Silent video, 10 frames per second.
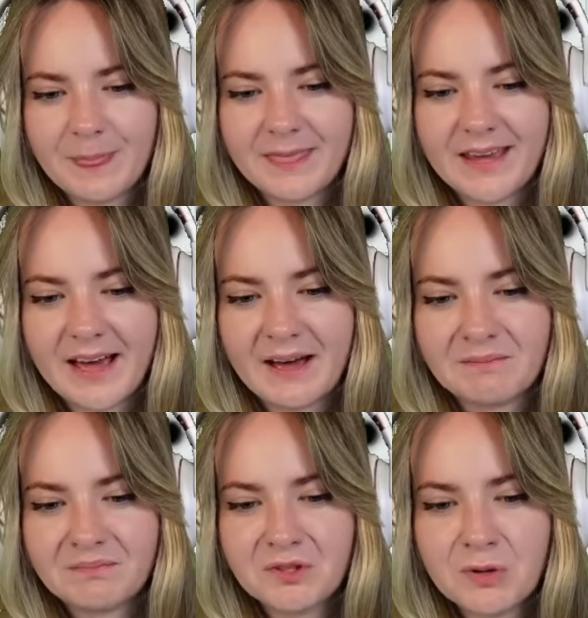Yeah,
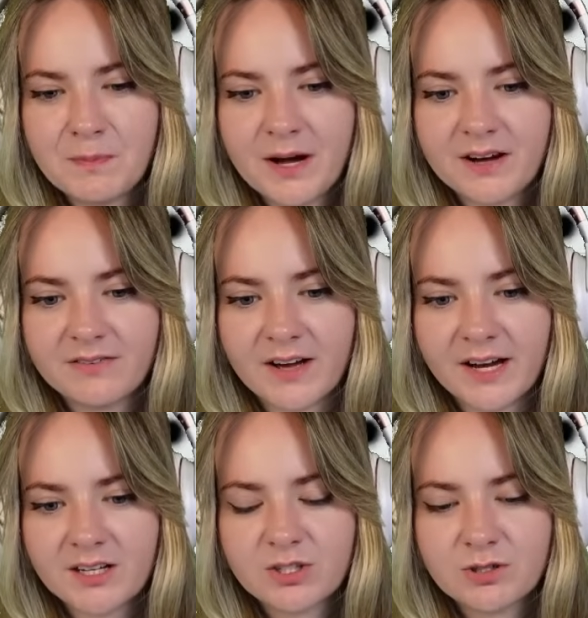not
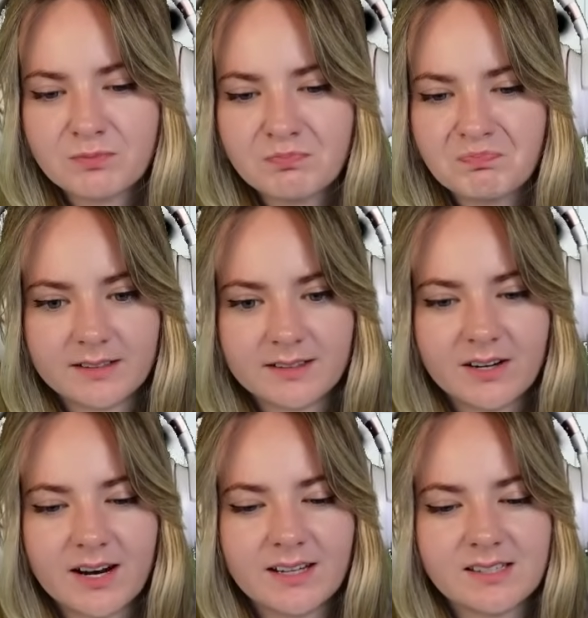perfect.
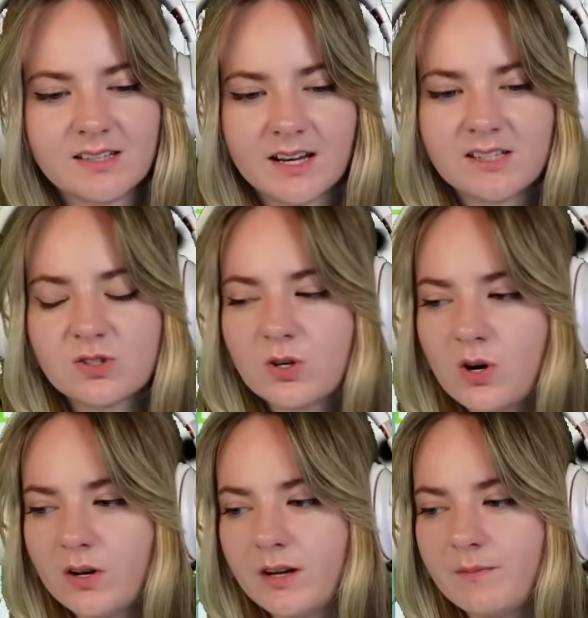All right, listen, it's
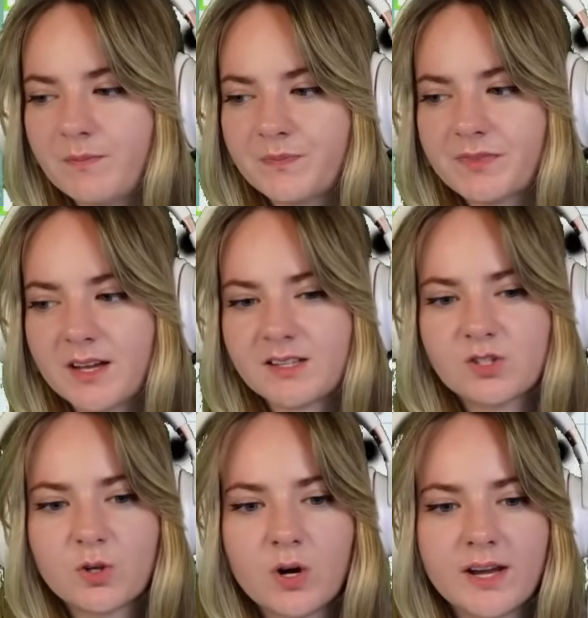not
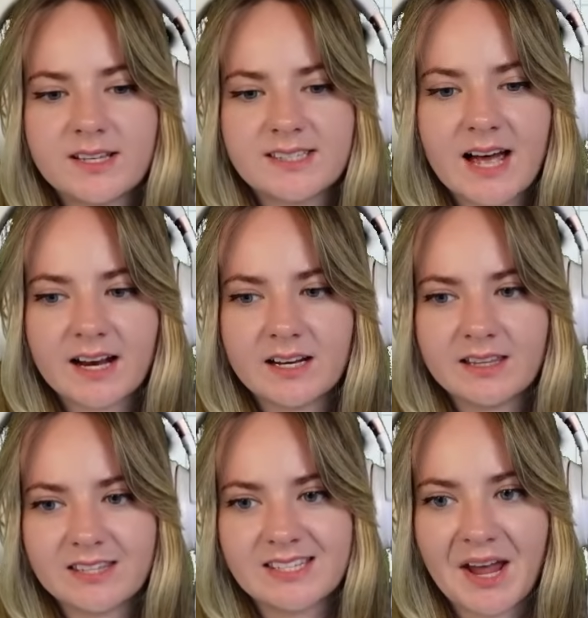exactly
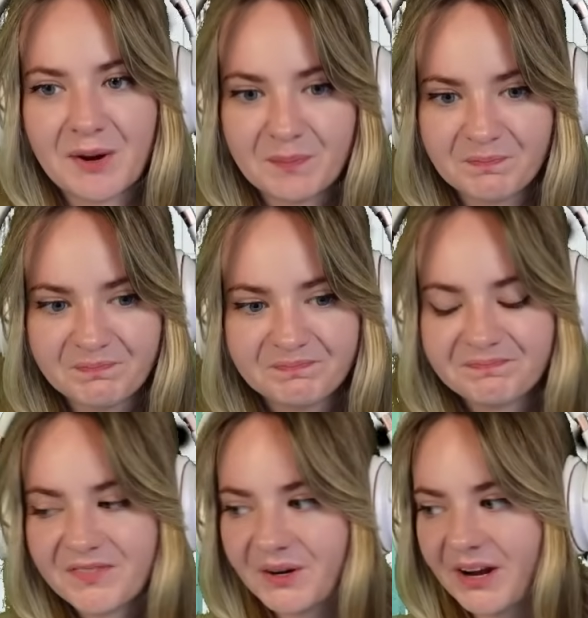the same.
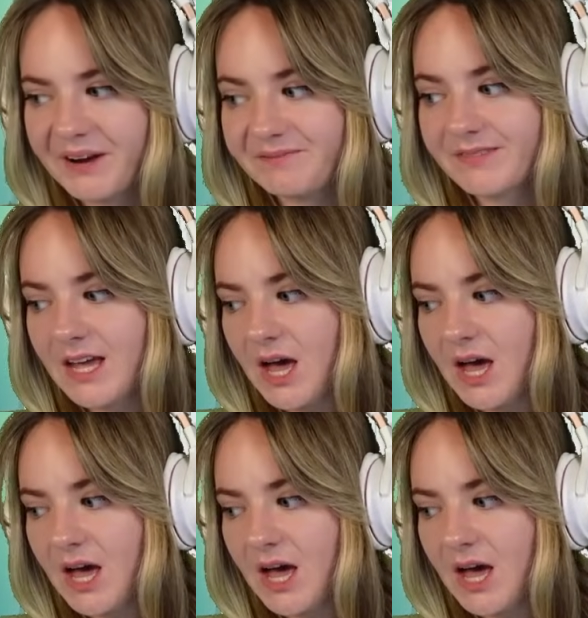Okay.